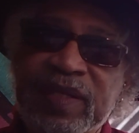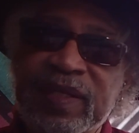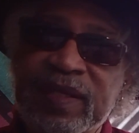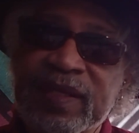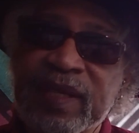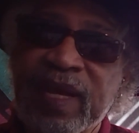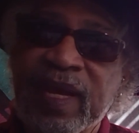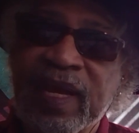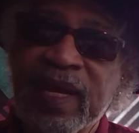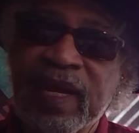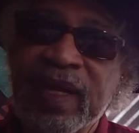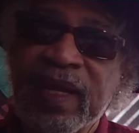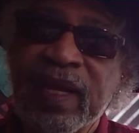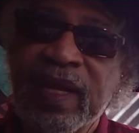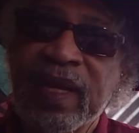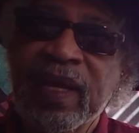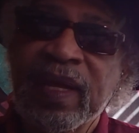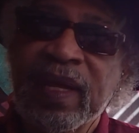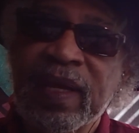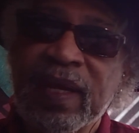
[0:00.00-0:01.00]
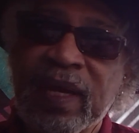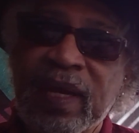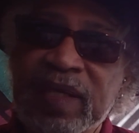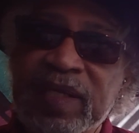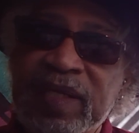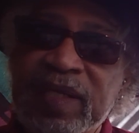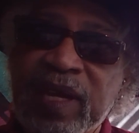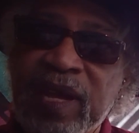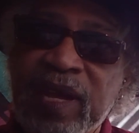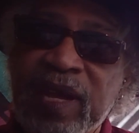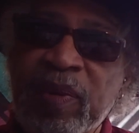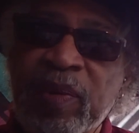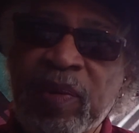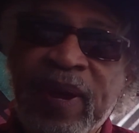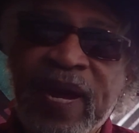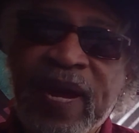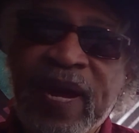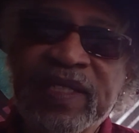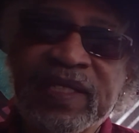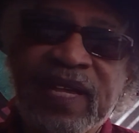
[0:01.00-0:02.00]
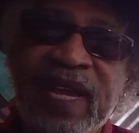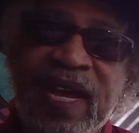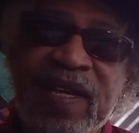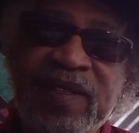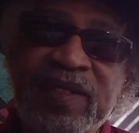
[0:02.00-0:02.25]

that to help homogenize this